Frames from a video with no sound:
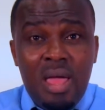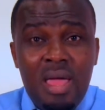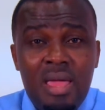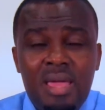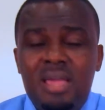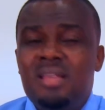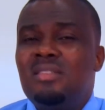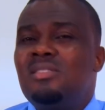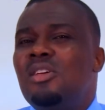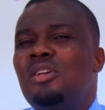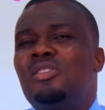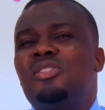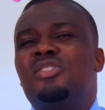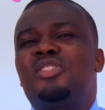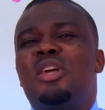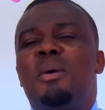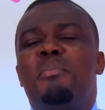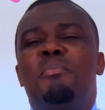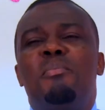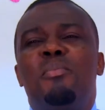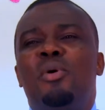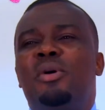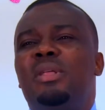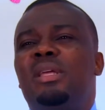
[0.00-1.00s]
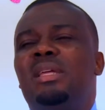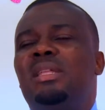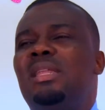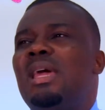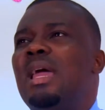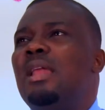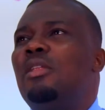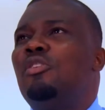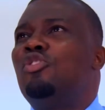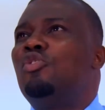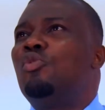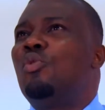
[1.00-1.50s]
It's not somebody
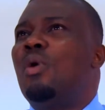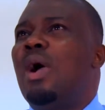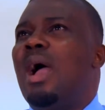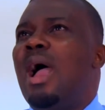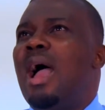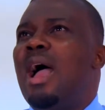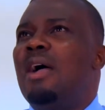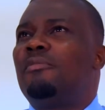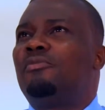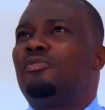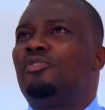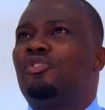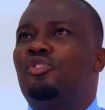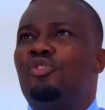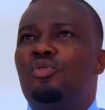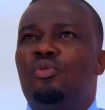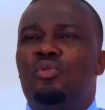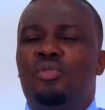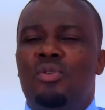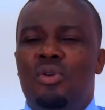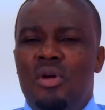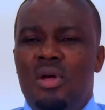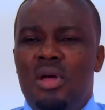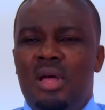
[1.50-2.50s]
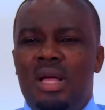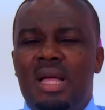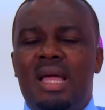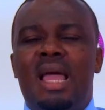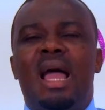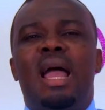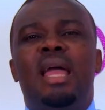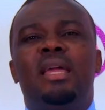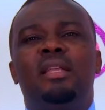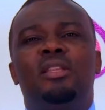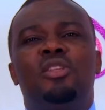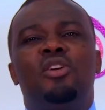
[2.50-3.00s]
that you have to
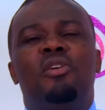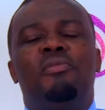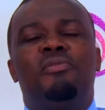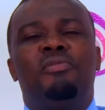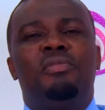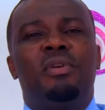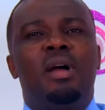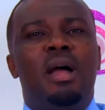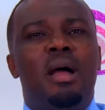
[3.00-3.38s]
kind of,